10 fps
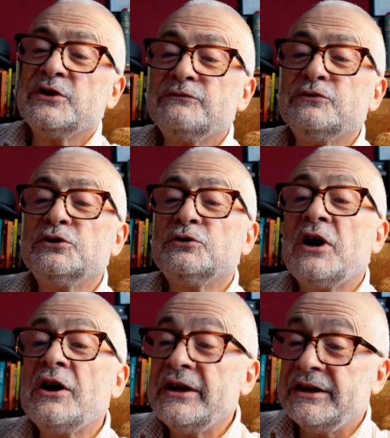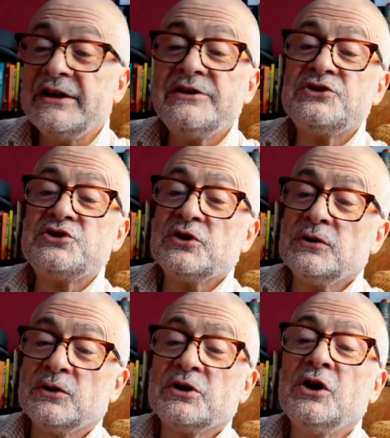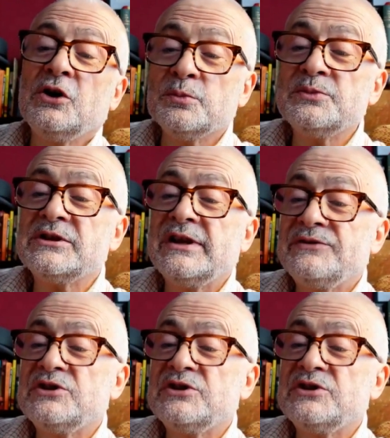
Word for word: Royal Highness, Sherlock Holmes leaves